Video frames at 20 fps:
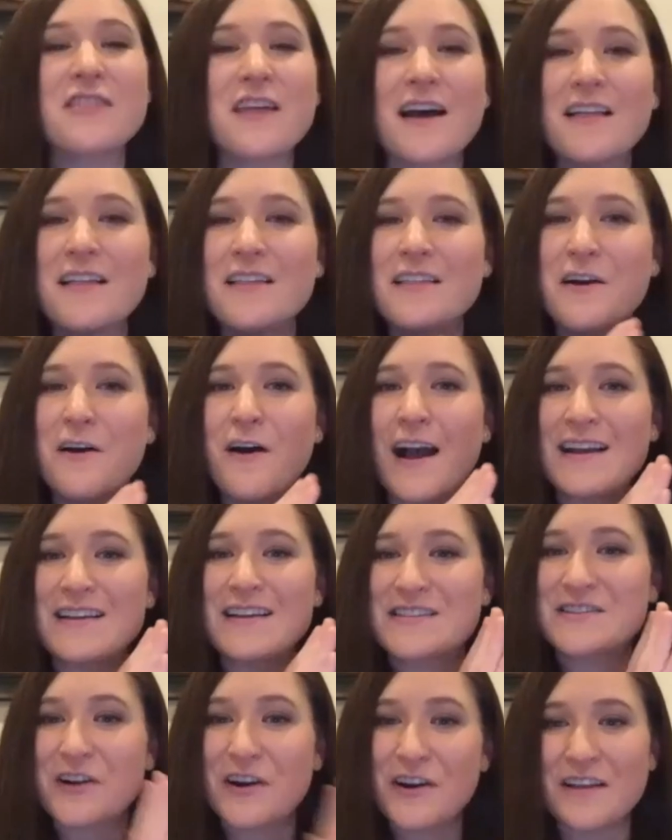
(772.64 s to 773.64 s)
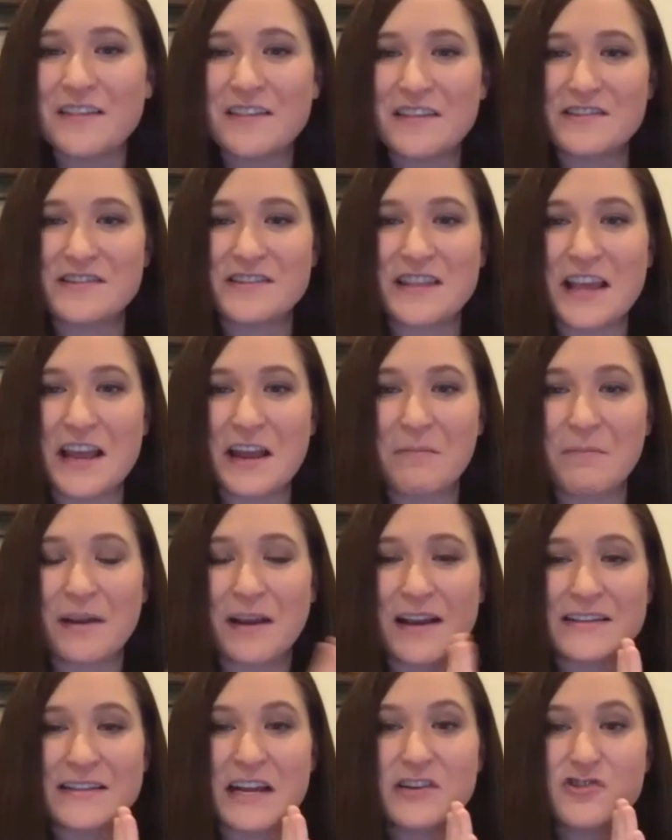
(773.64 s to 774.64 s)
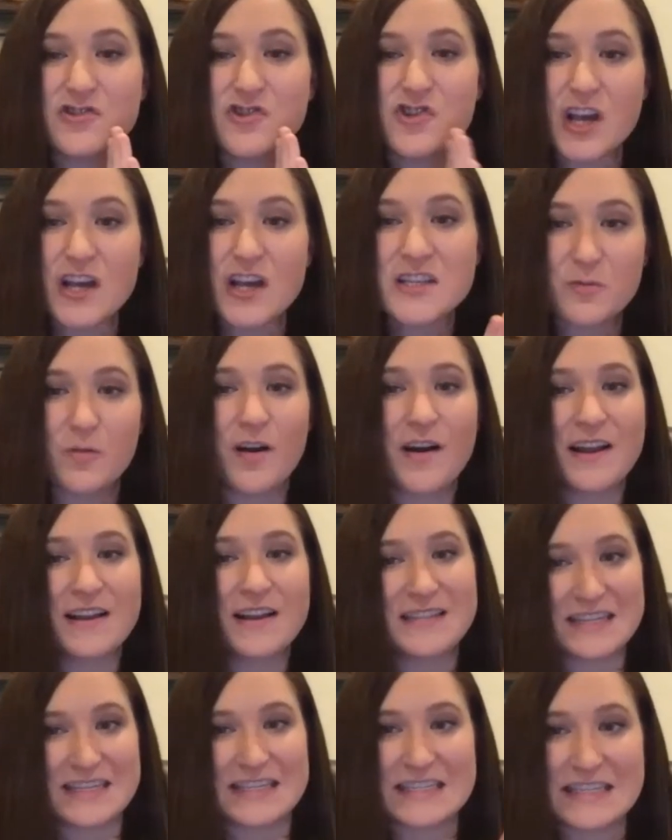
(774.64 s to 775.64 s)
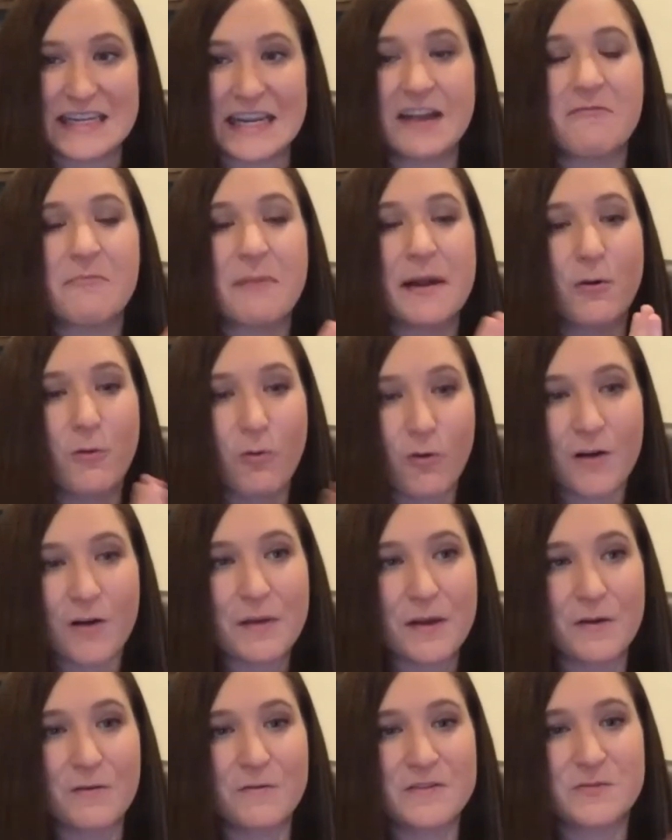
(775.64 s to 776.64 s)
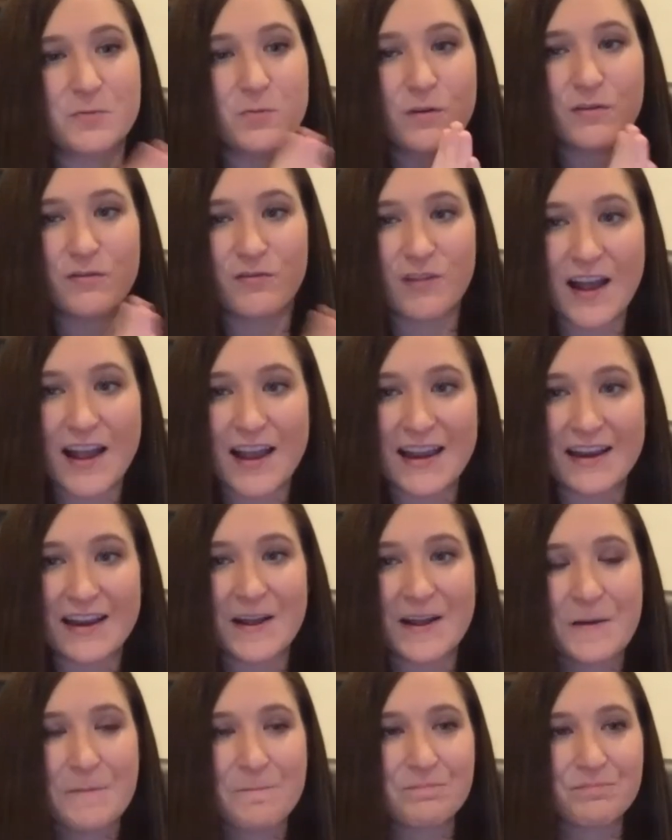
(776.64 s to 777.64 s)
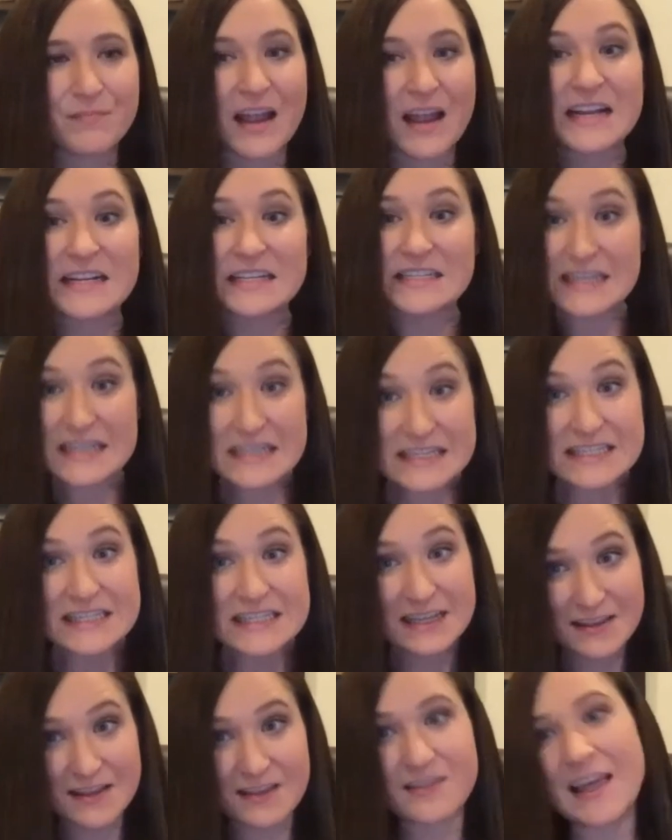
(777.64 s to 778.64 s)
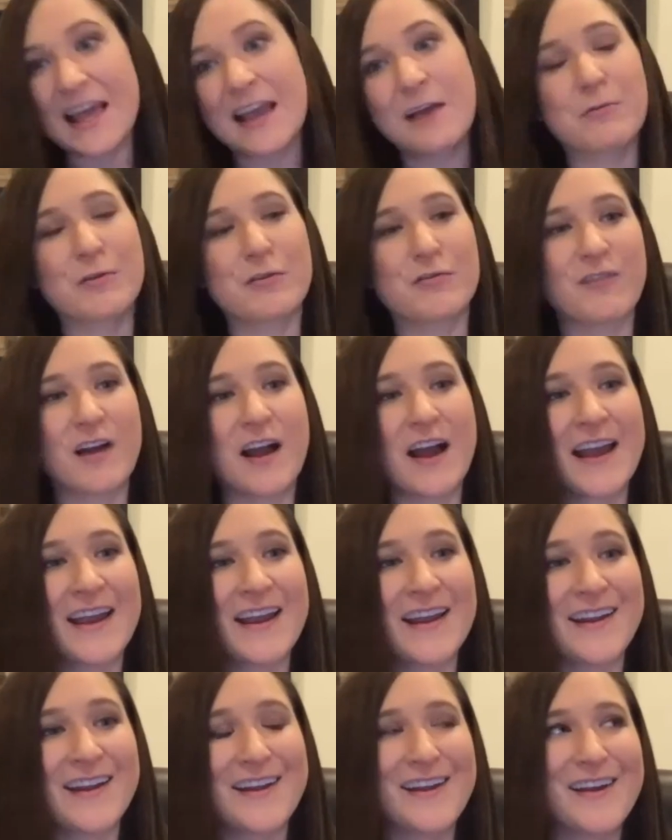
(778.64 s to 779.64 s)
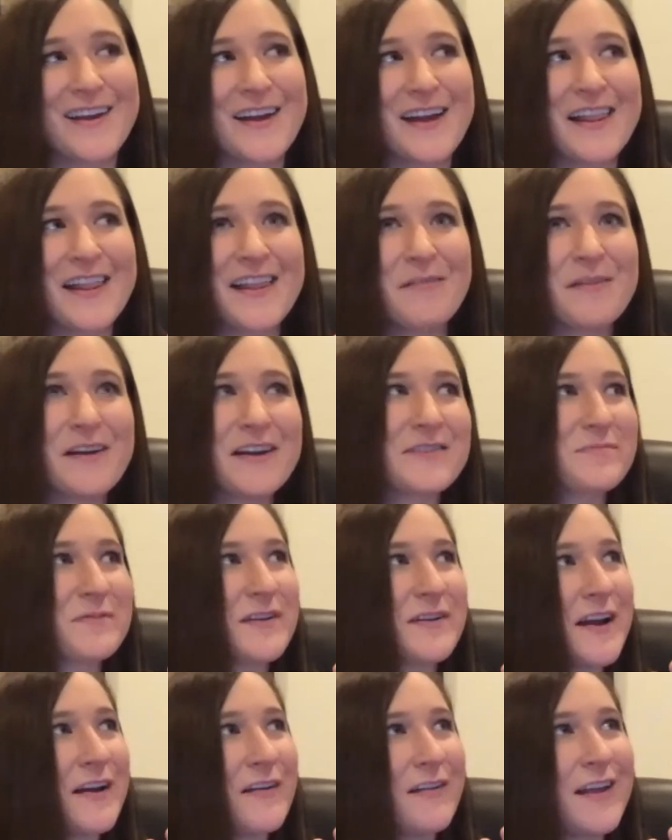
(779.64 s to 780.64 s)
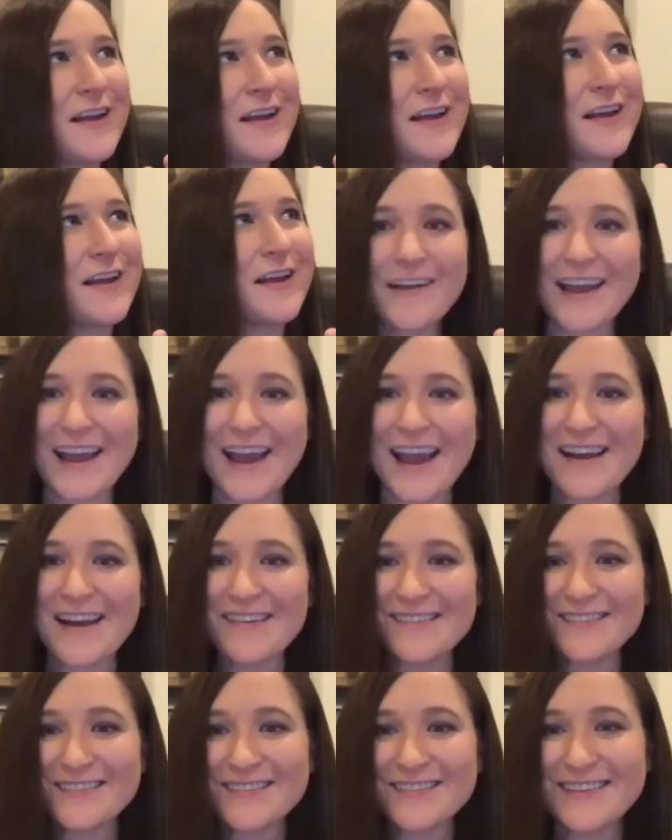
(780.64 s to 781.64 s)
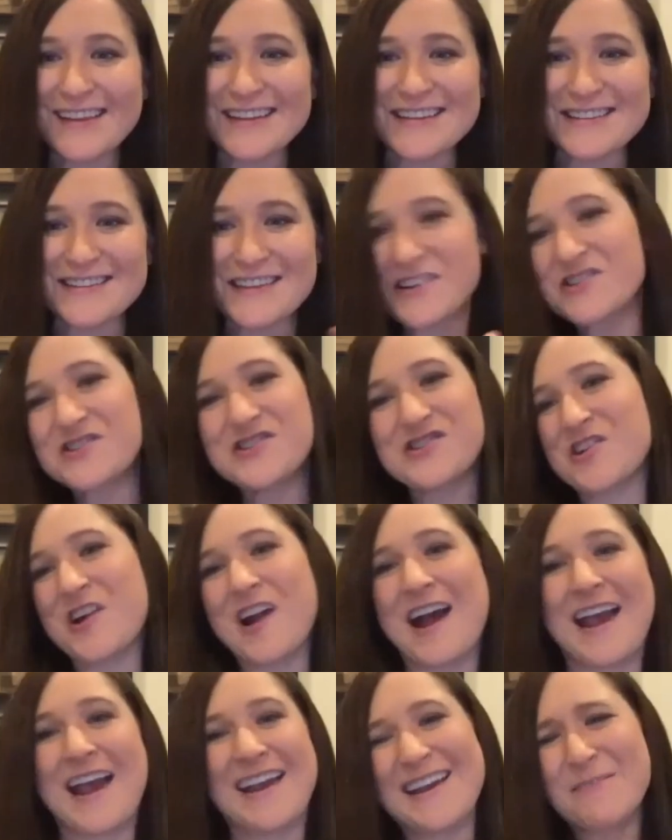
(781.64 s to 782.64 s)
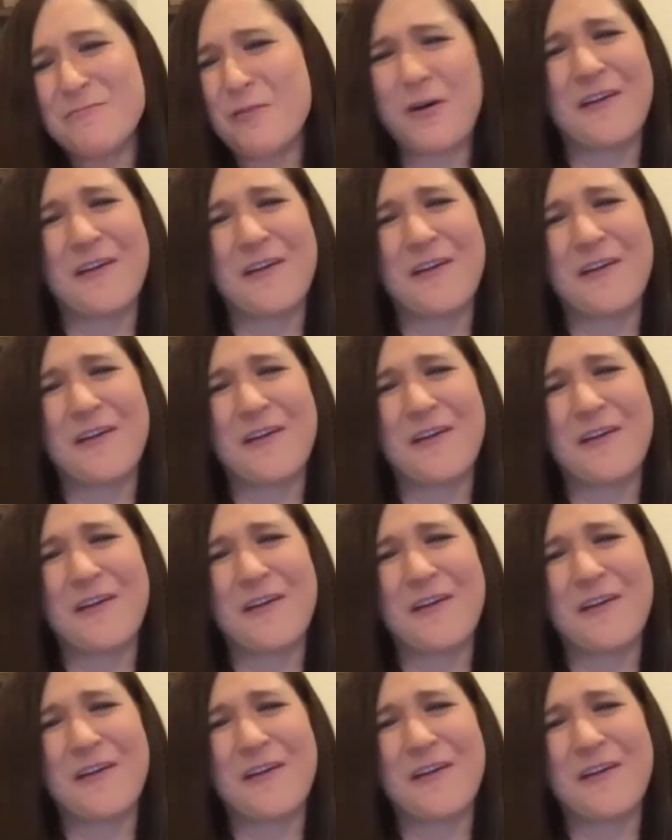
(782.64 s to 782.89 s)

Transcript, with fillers: you know i started this thing because i just wanted to see if my hormones were right mm-hmm. i did see that they were right and then my husband and i were like okay let's let's try it won't